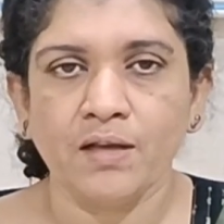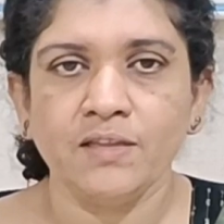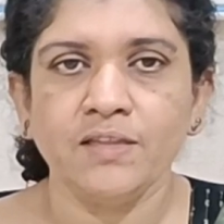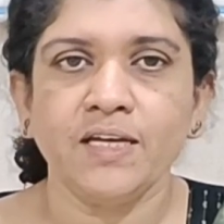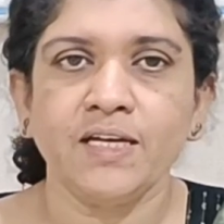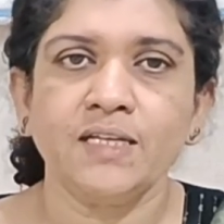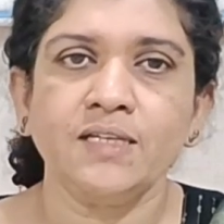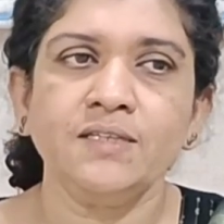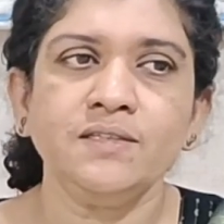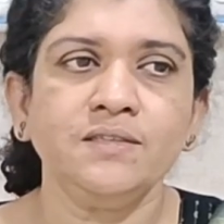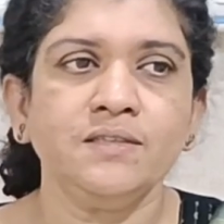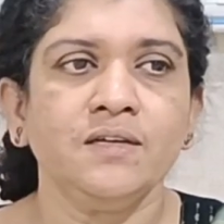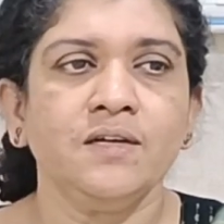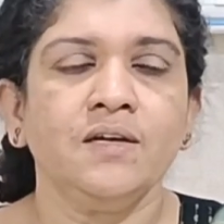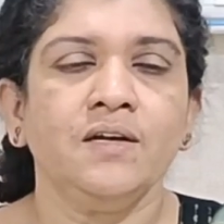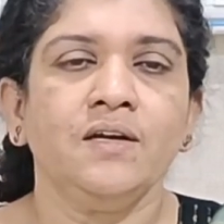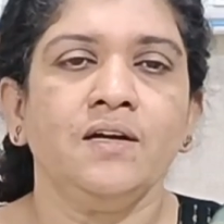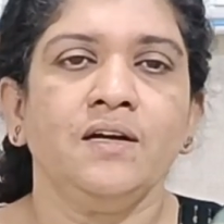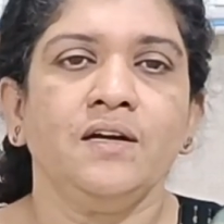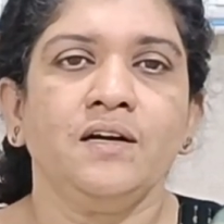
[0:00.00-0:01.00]
Then
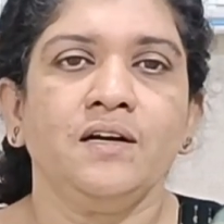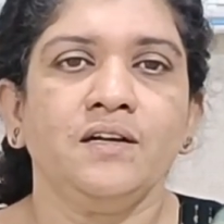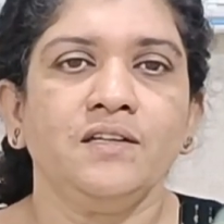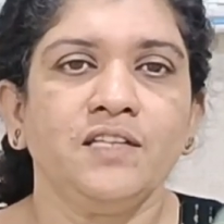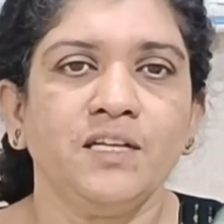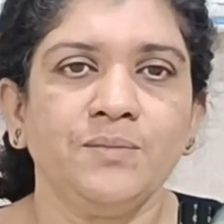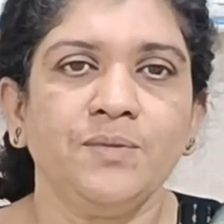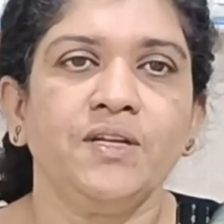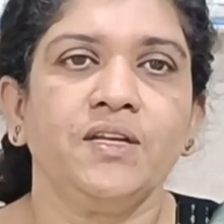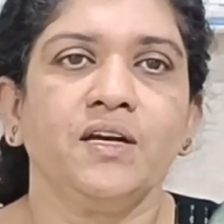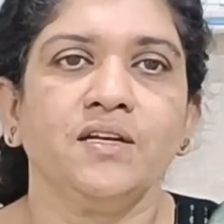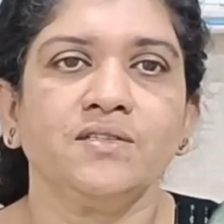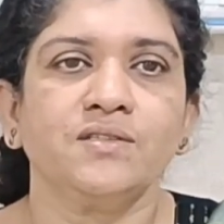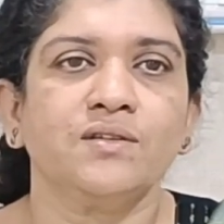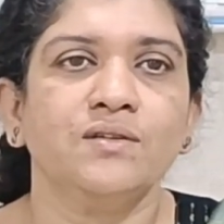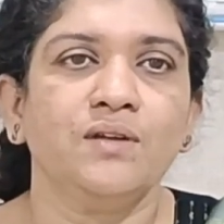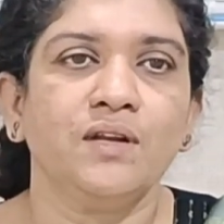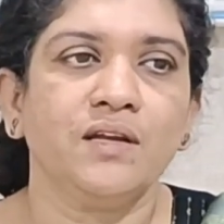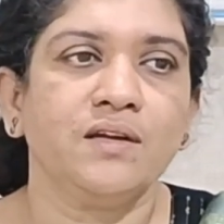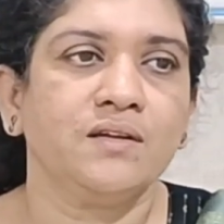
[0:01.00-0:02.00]
they might
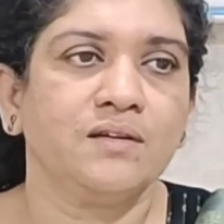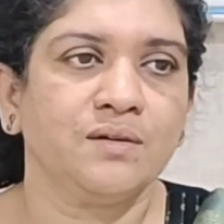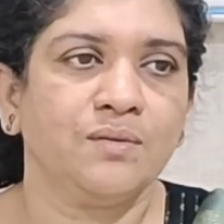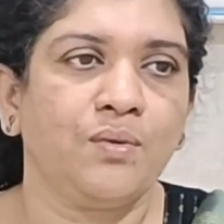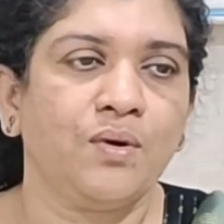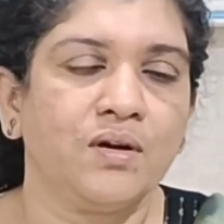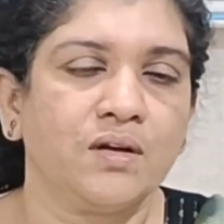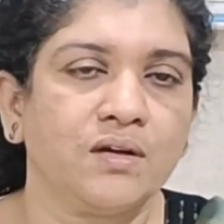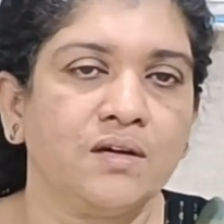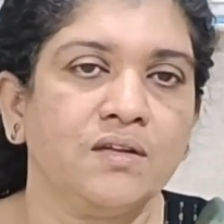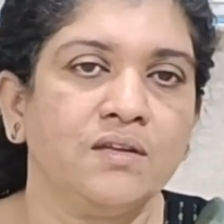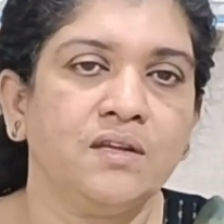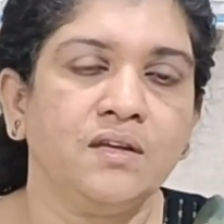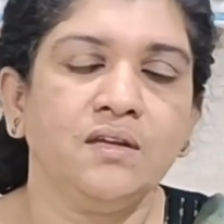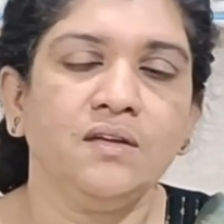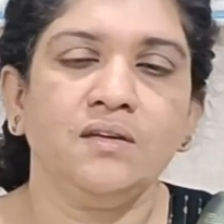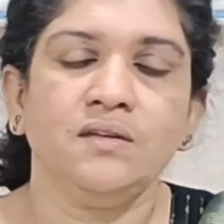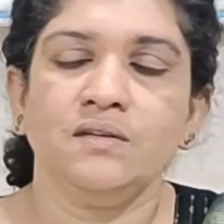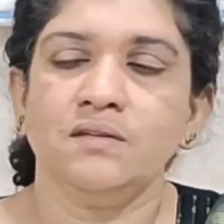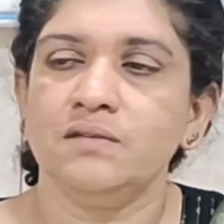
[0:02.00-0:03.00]
ask you, like, what are
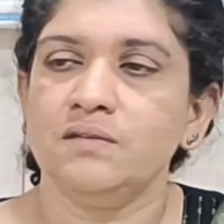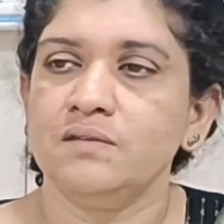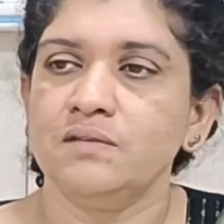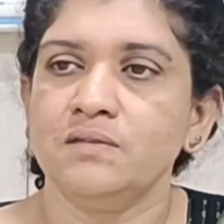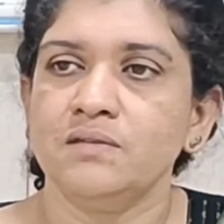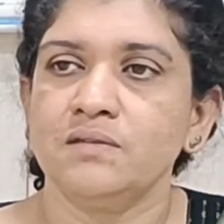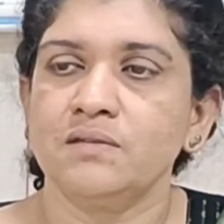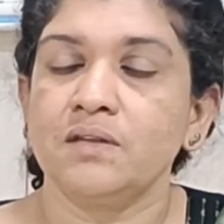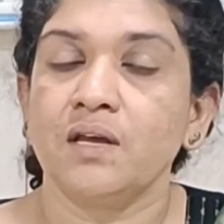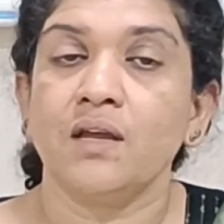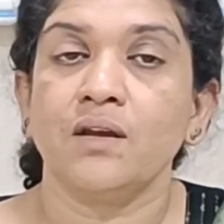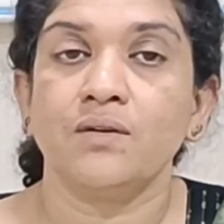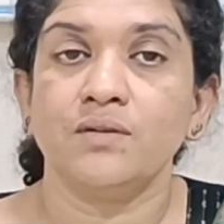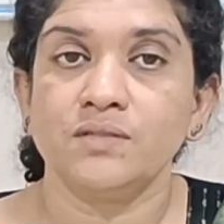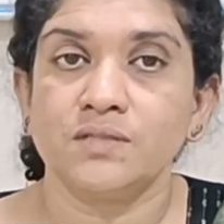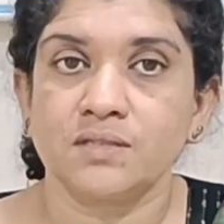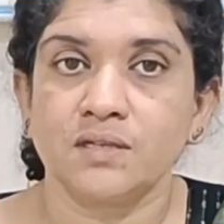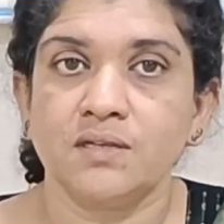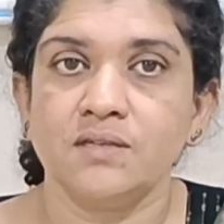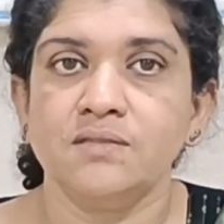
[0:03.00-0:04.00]
the
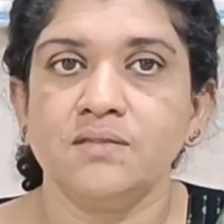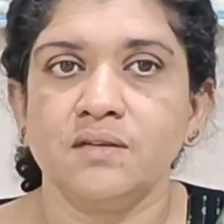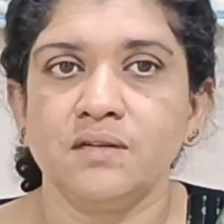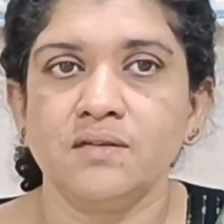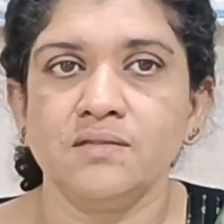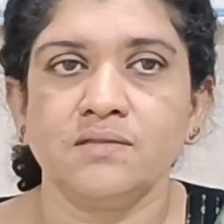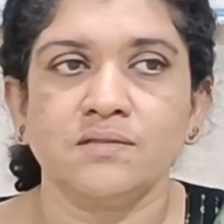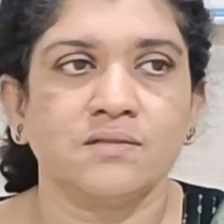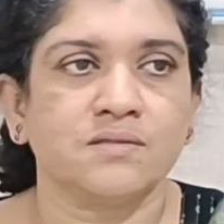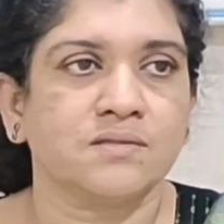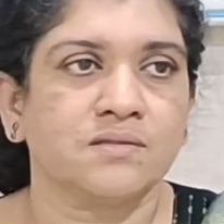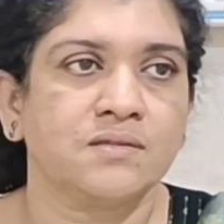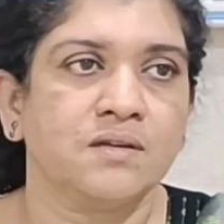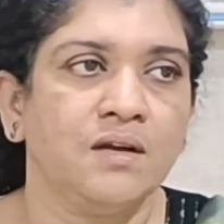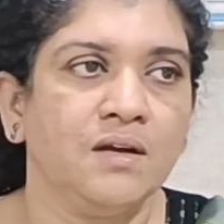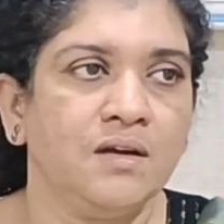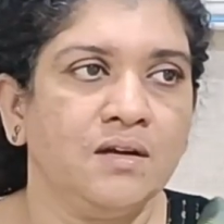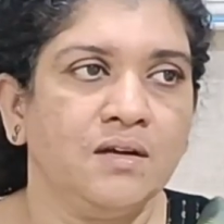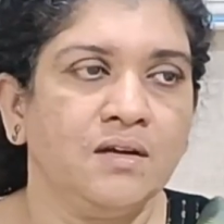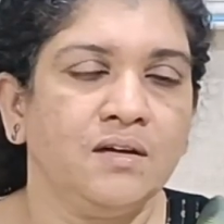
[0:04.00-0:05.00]
thyroid surgeries
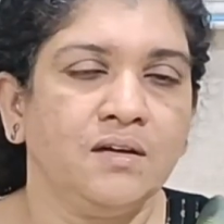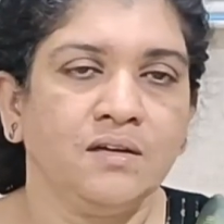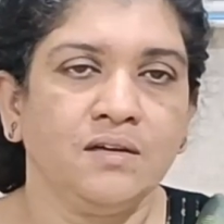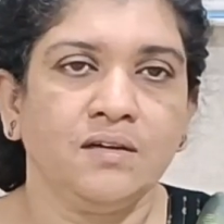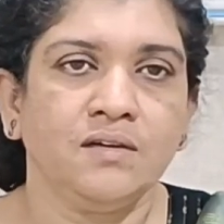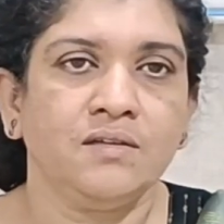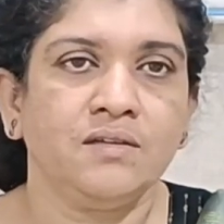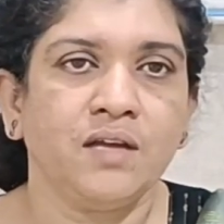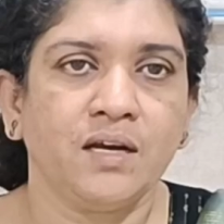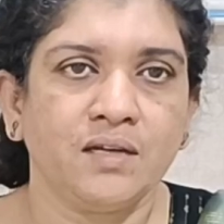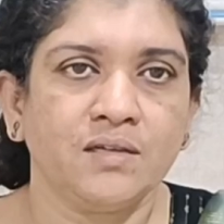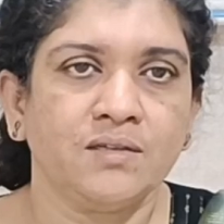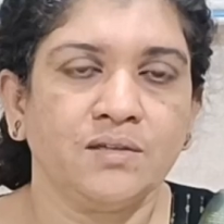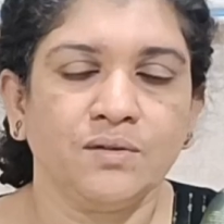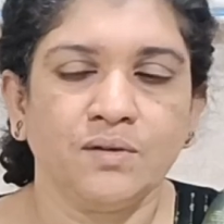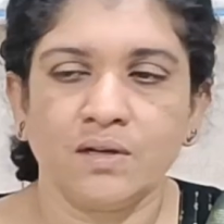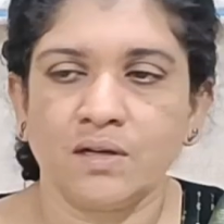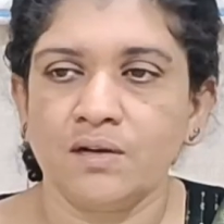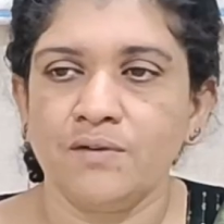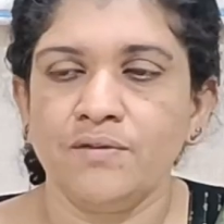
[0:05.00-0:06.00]
that
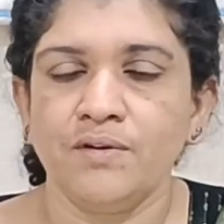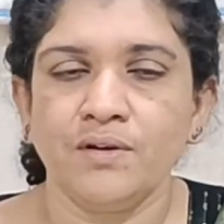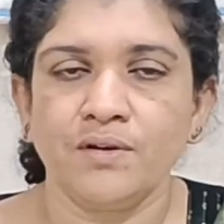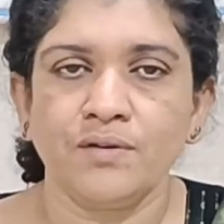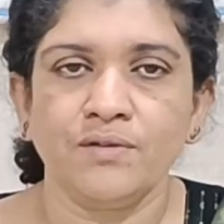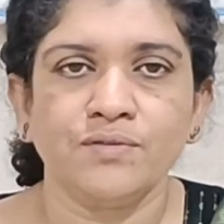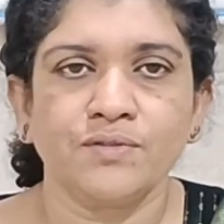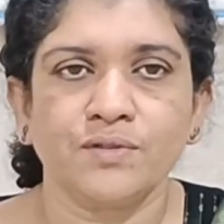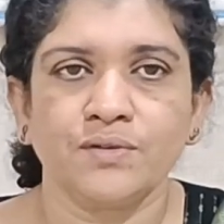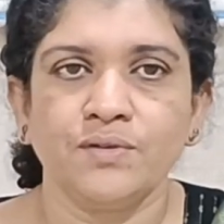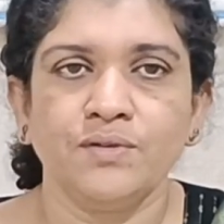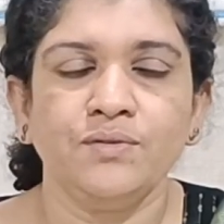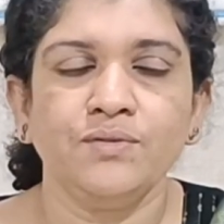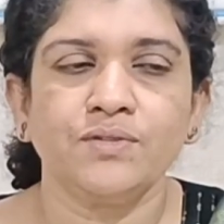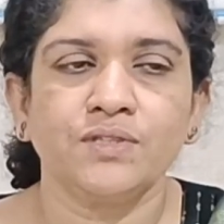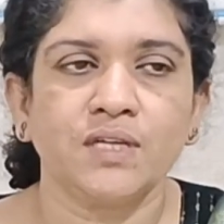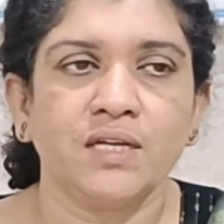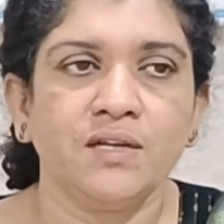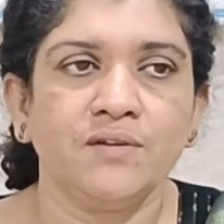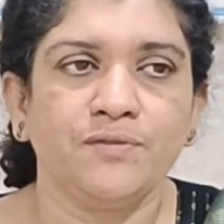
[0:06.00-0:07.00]
you are aware of? So
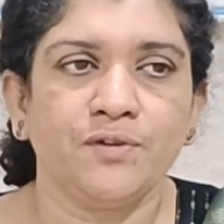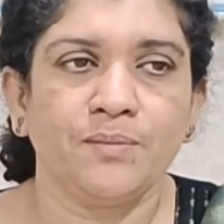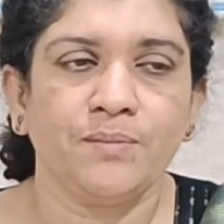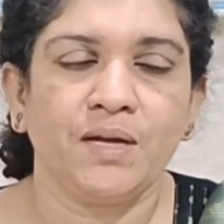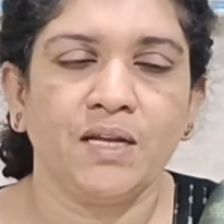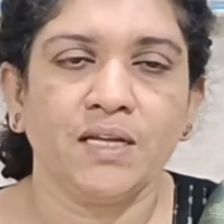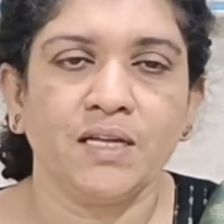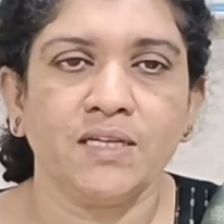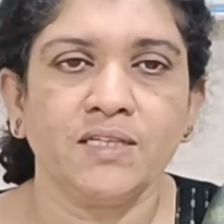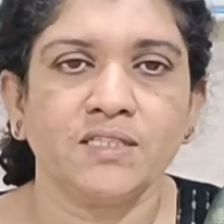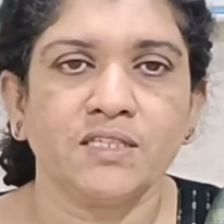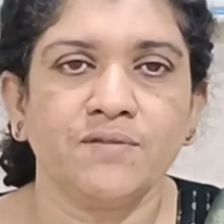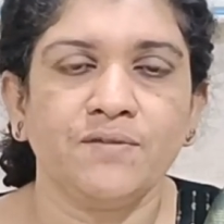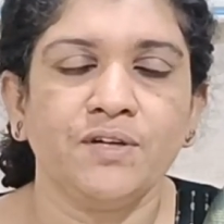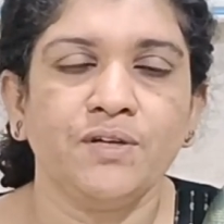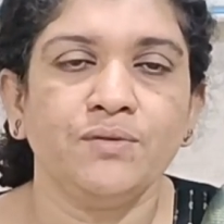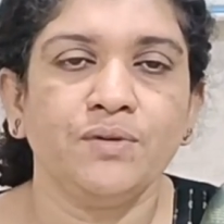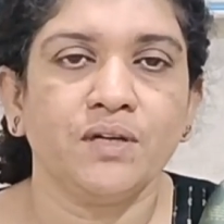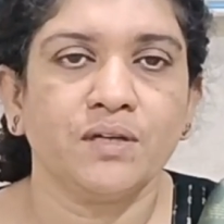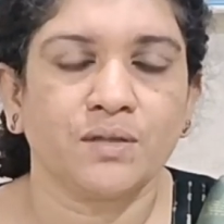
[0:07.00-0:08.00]
usually for malignancy
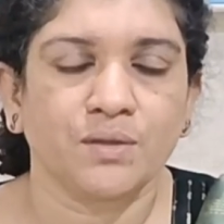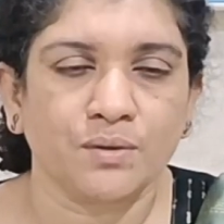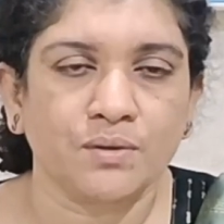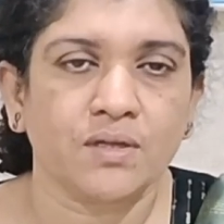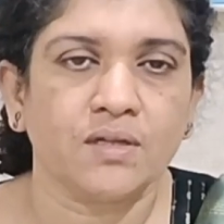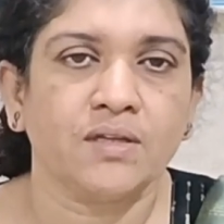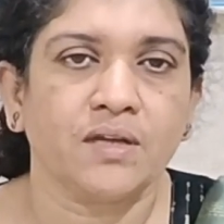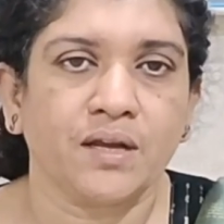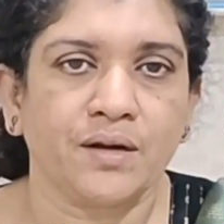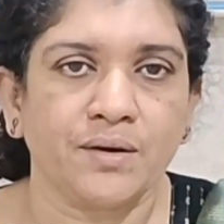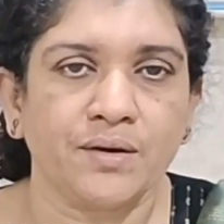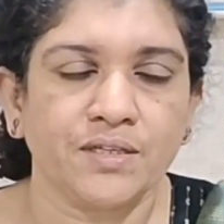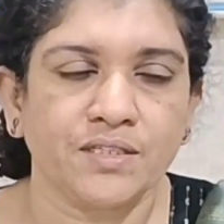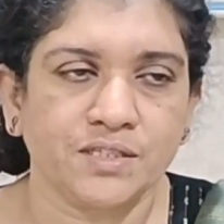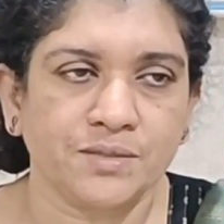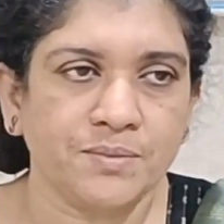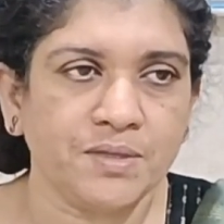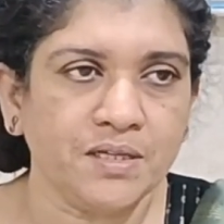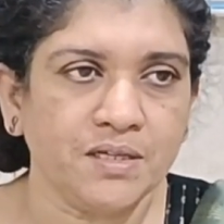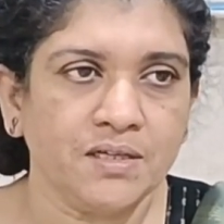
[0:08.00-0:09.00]
we do a total
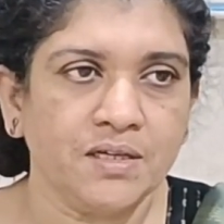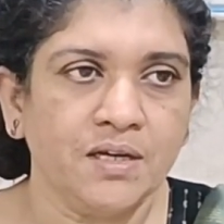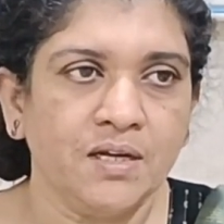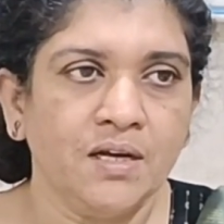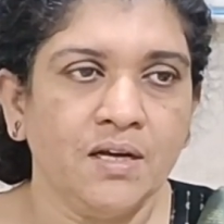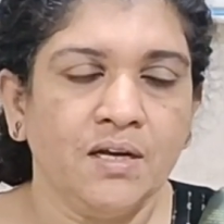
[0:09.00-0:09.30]
thyroidectomy.